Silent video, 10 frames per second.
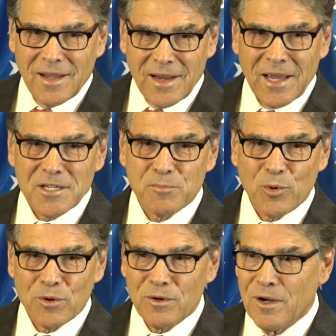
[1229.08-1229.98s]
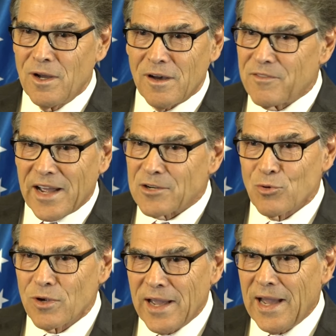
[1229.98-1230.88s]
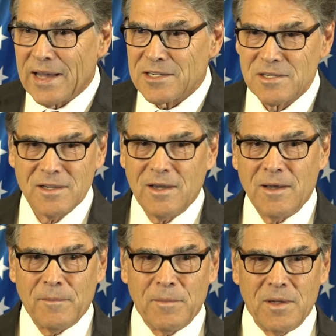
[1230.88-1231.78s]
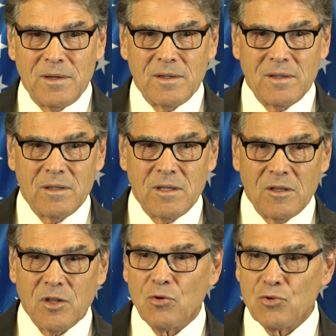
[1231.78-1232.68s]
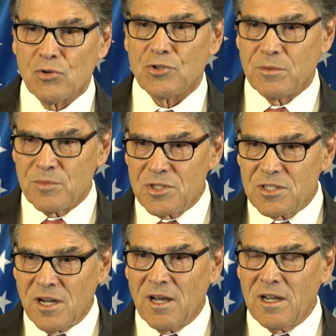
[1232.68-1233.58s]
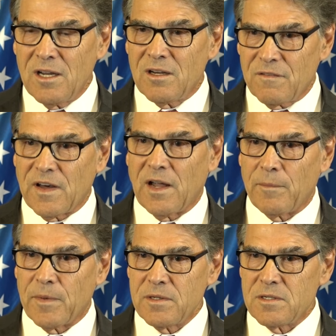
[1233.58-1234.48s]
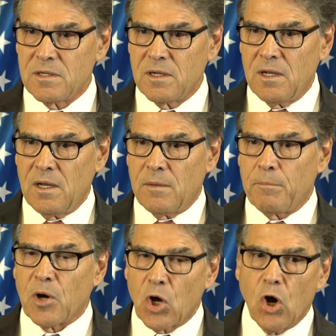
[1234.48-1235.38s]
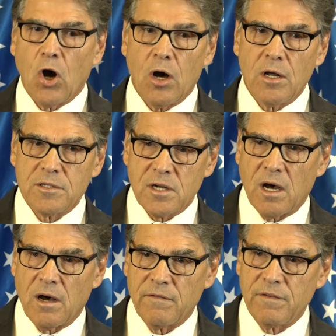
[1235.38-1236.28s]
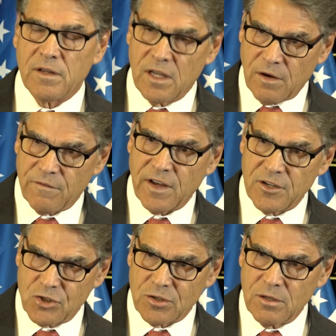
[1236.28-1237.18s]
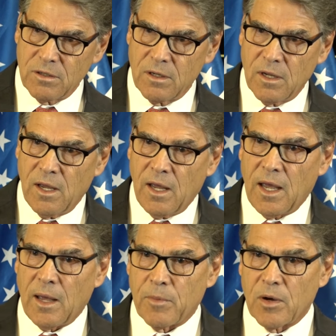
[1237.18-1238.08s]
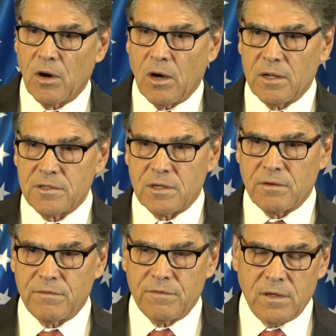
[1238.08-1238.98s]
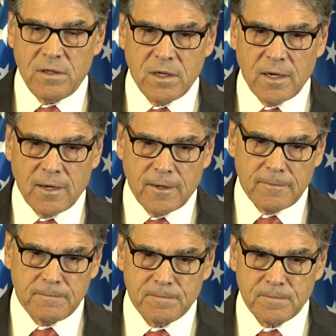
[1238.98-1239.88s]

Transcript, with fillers: an exporter of natural gas. I mean, th- those are some stunning developments because of innovation and because of um,